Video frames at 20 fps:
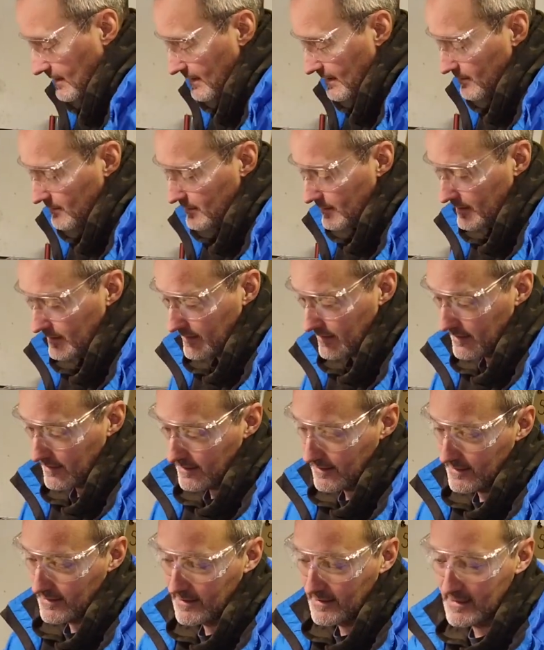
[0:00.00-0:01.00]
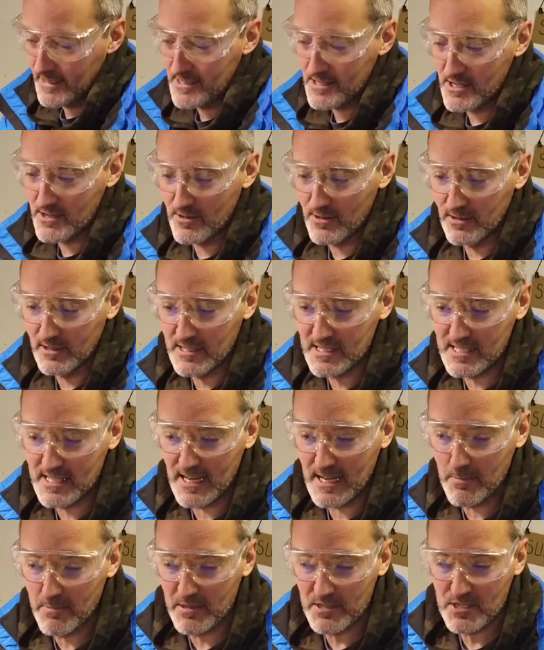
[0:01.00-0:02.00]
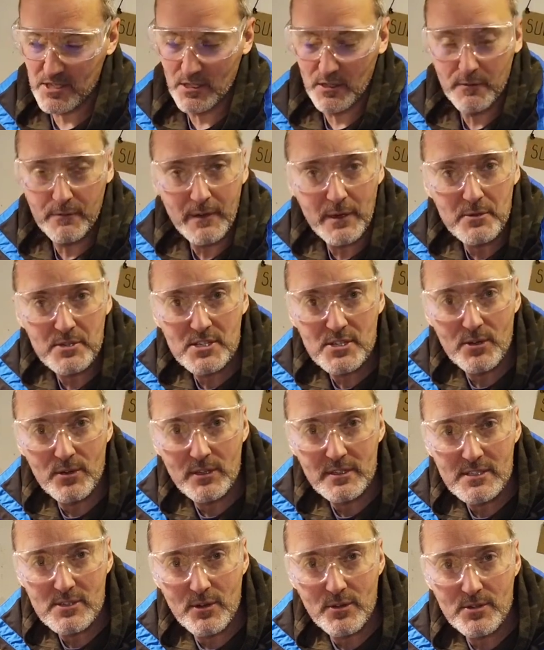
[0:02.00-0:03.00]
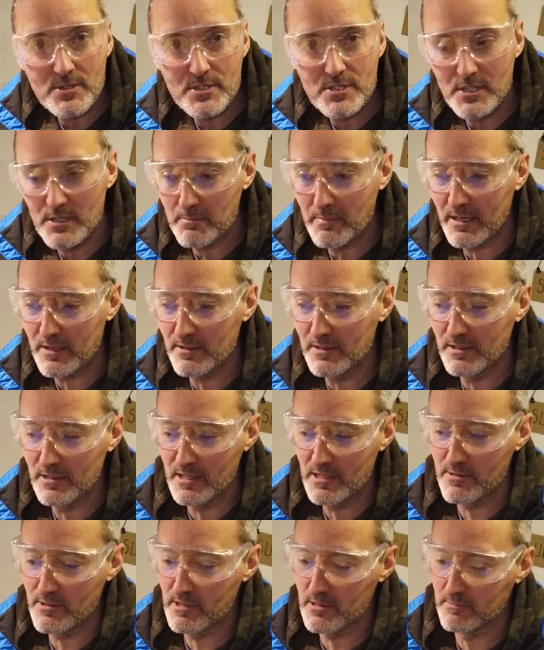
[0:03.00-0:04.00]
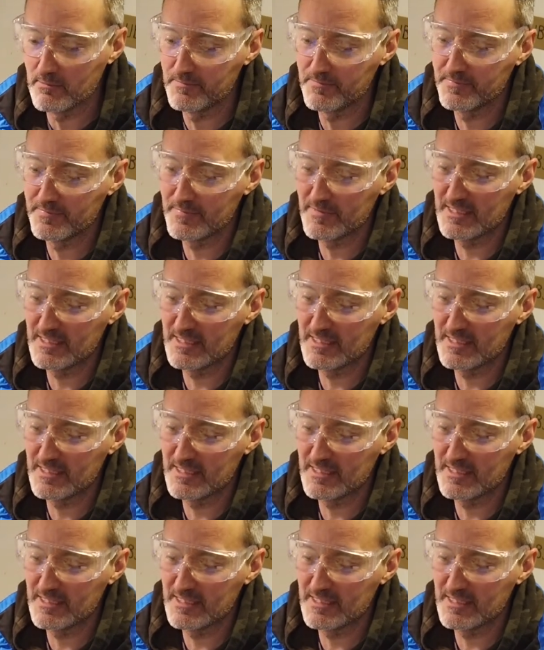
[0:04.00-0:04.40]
Now, this is all the tape and stuff I was talk talking to you about earlier on.